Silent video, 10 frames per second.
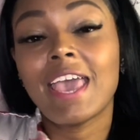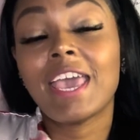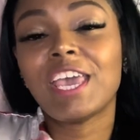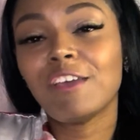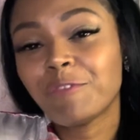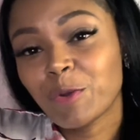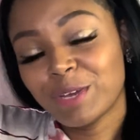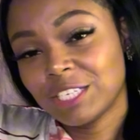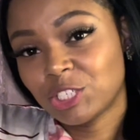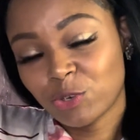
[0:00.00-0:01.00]
if you
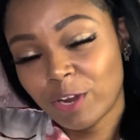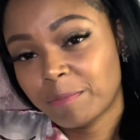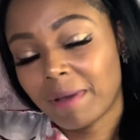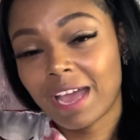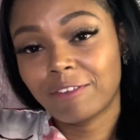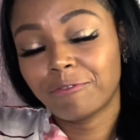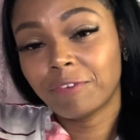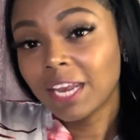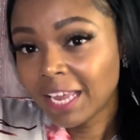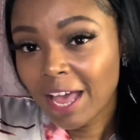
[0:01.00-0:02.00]
enjoyed my
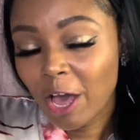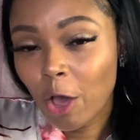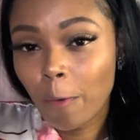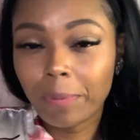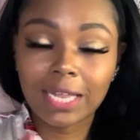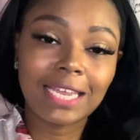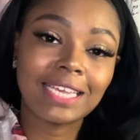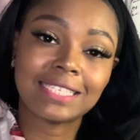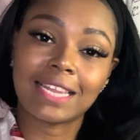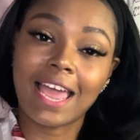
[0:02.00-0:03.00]
video,
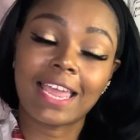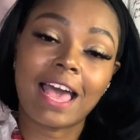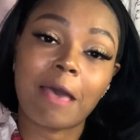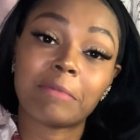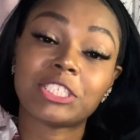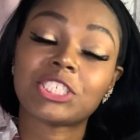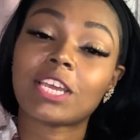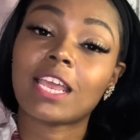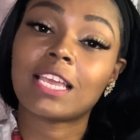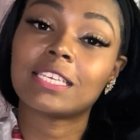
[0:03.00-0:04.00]
please like, comment,
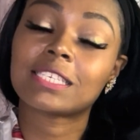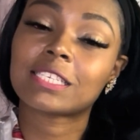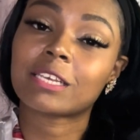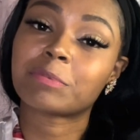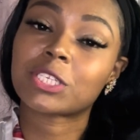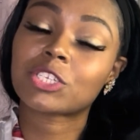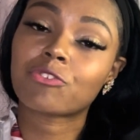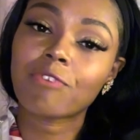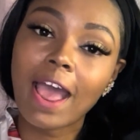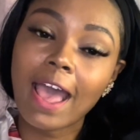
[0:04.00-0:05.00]
share, and
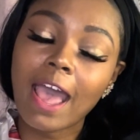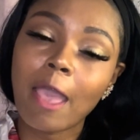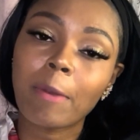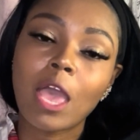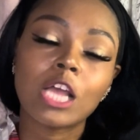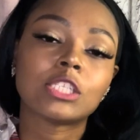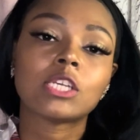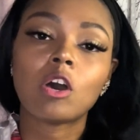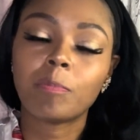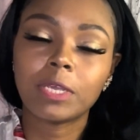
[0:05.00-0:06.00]
subscribe.
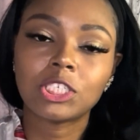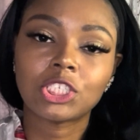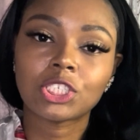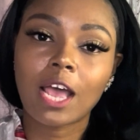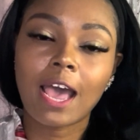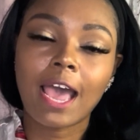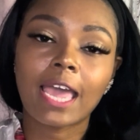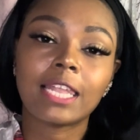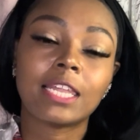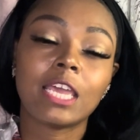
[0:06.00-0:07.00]
Don't be
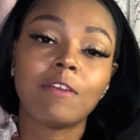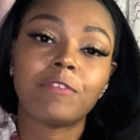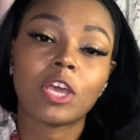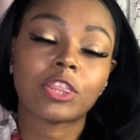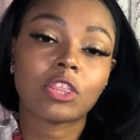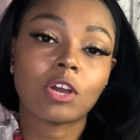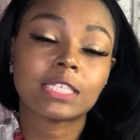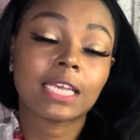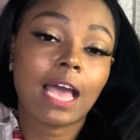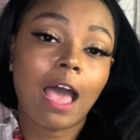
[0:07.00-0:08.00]
shy. Leave your
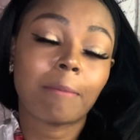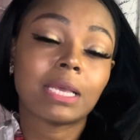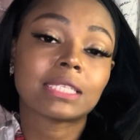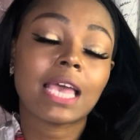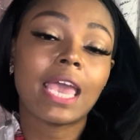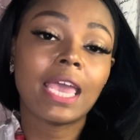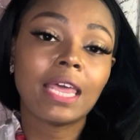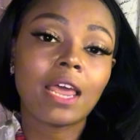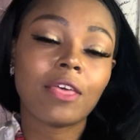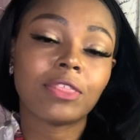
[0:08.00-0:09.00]
thoughts and comments
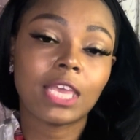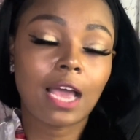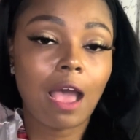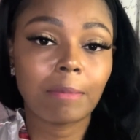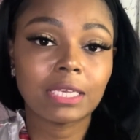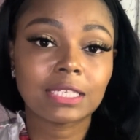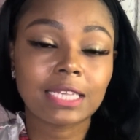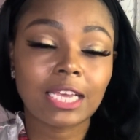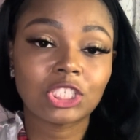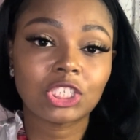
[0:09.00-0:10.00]
in the comment
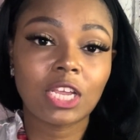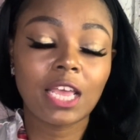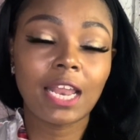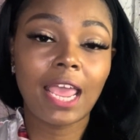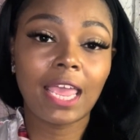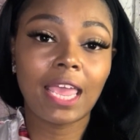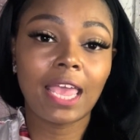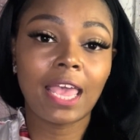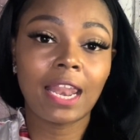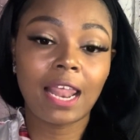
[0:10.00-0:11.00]
section.
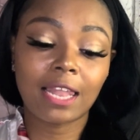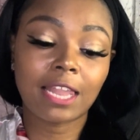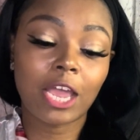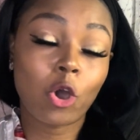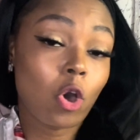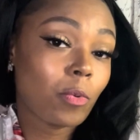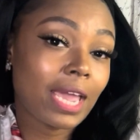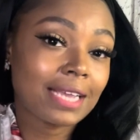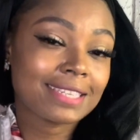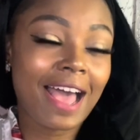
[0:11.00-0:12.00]
And like
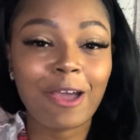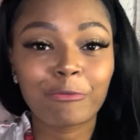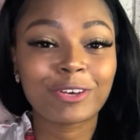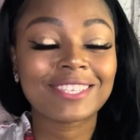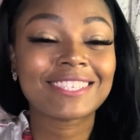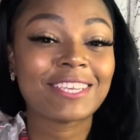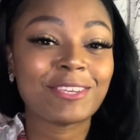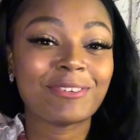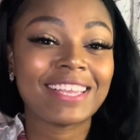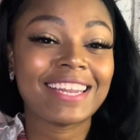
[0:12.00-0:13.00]
always, I will see
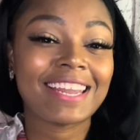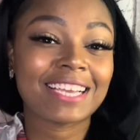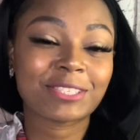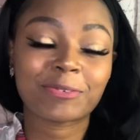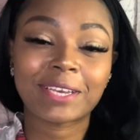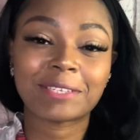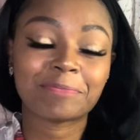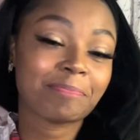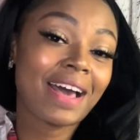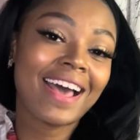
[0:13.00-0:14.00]
you in the next one.
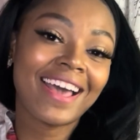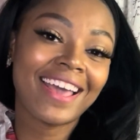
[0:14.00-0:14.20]
Bye.